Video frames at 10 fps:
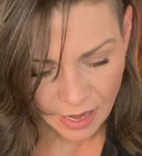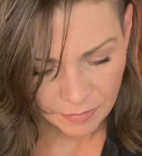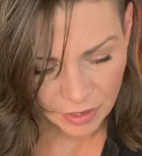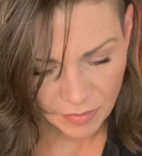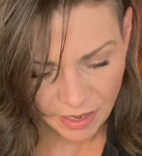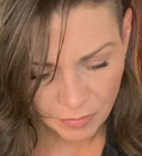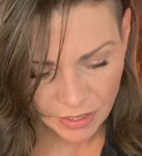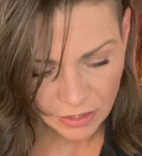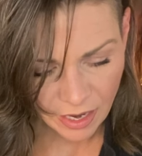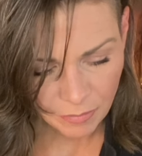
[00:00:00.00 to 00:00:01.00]
There may have been
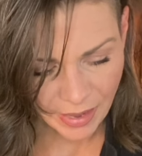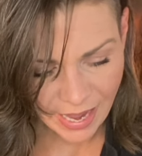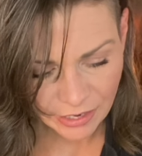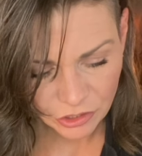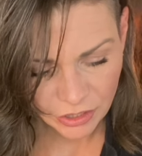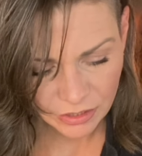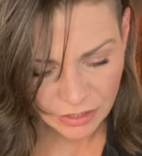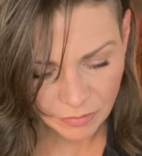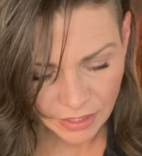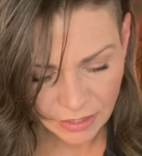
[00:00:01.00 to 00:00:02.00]
a lot of passion,
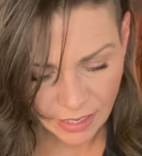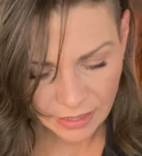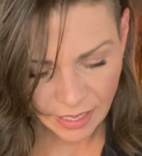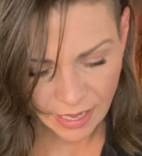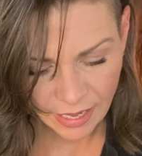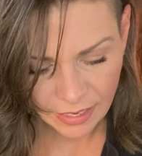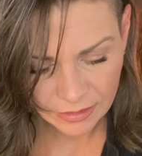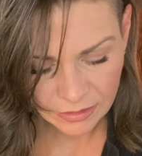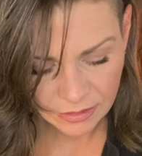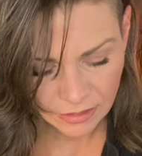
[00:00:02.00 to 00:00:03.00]
something like
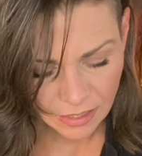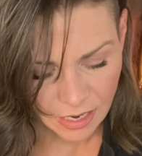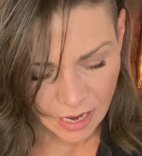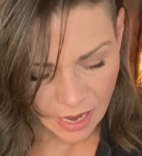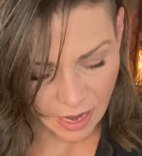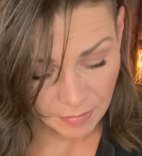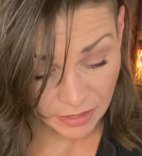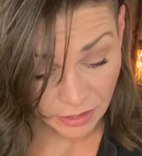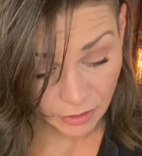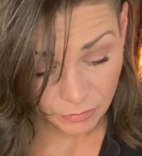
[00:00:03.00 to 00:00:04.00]
that.
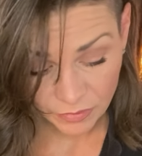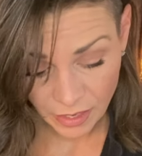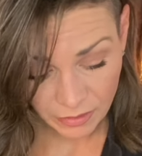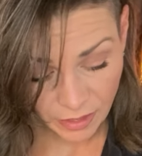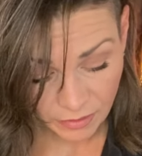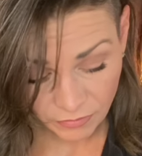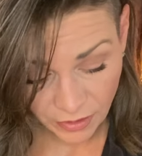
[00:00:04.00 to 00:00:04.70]
And it